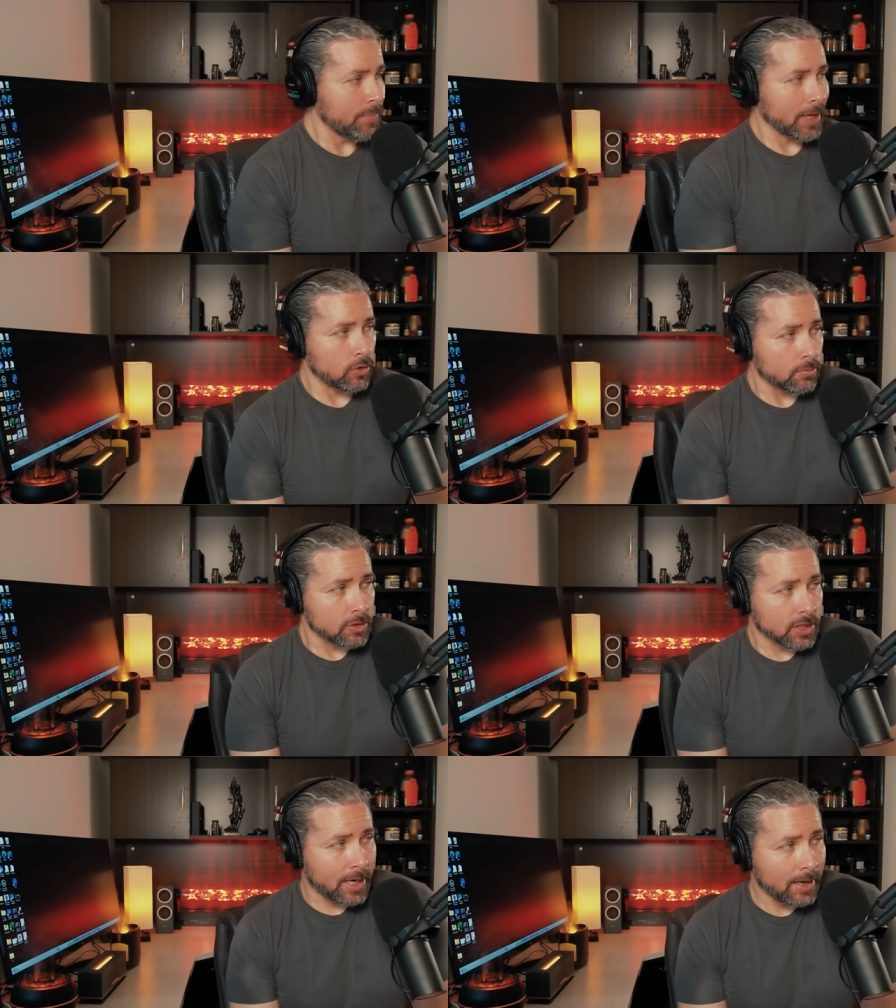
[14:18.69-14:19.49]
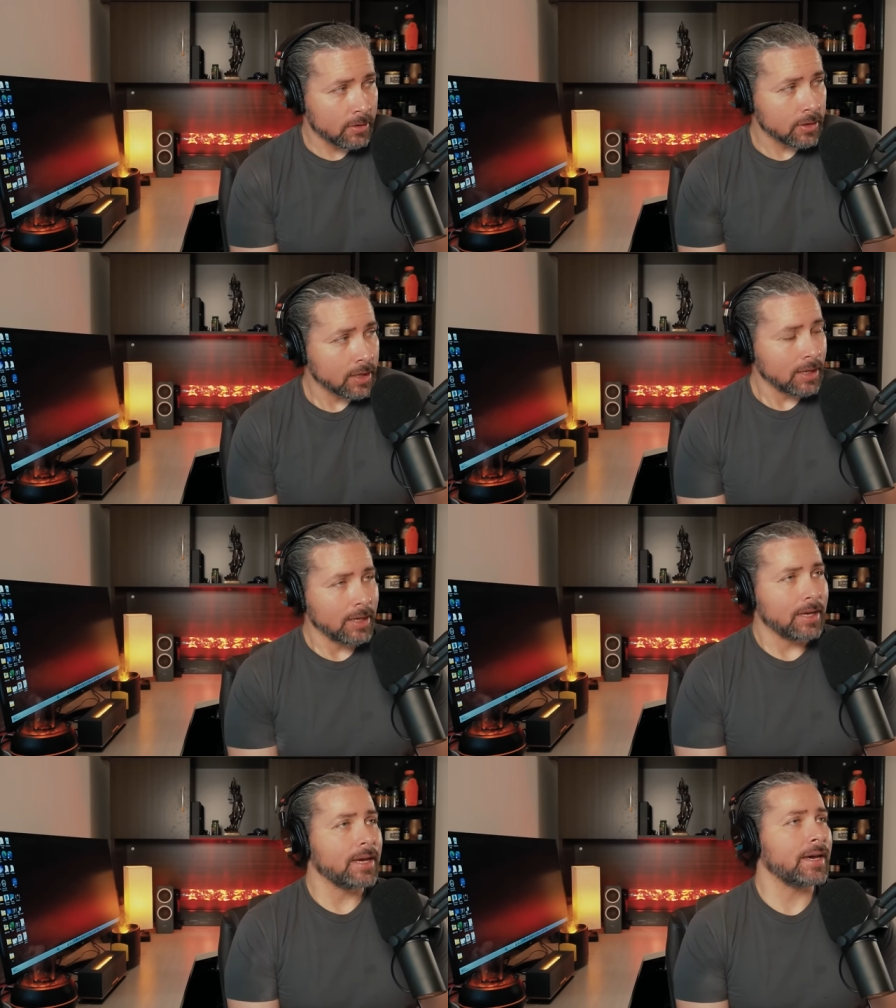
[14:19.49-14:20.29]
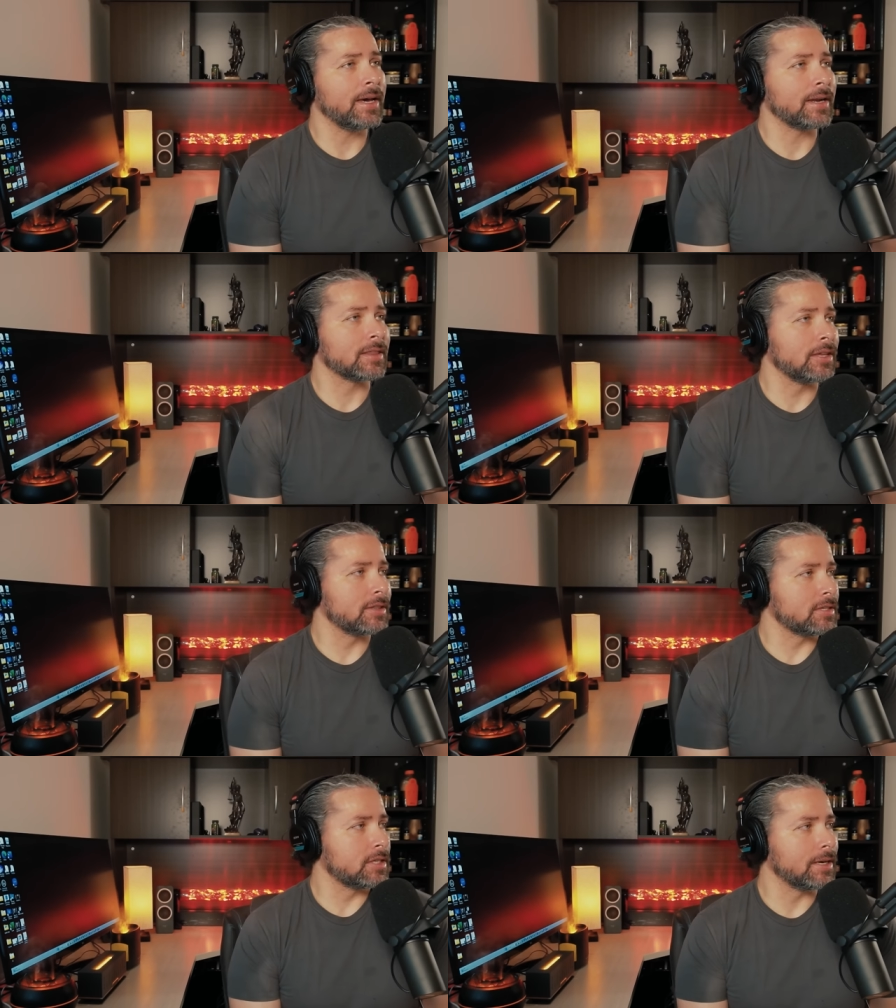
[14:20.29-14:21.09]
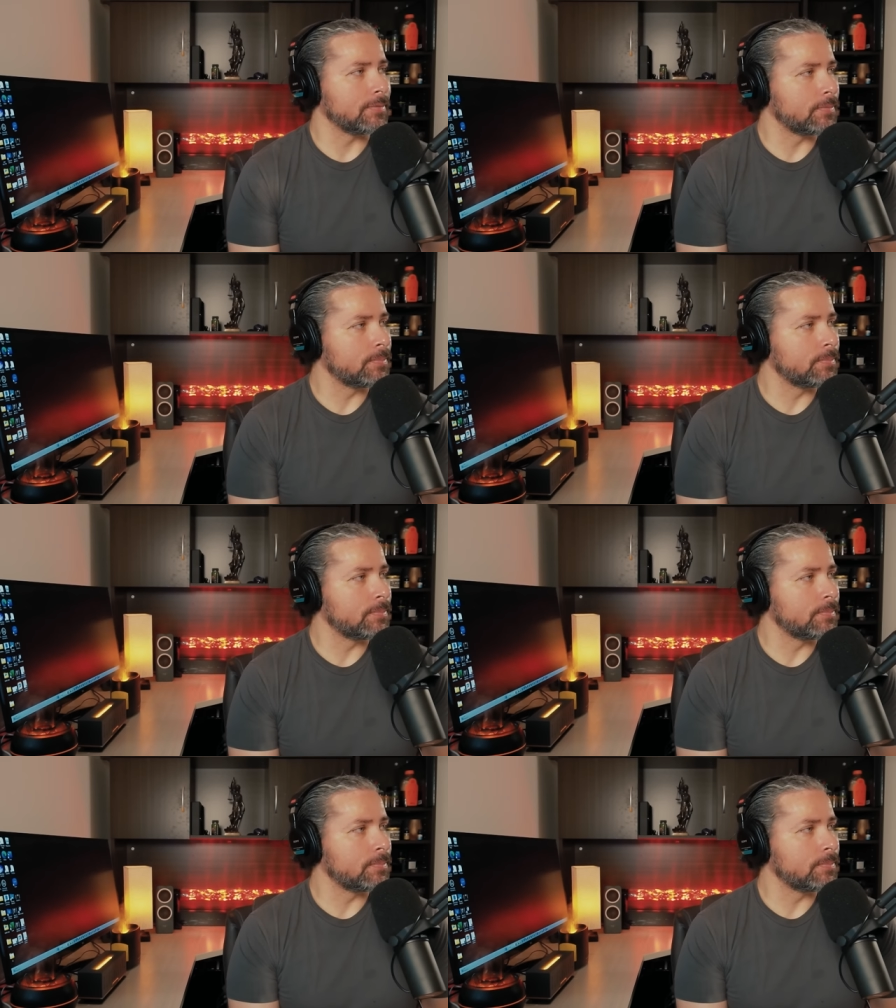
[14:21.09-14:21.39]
a normal child. And I think that she had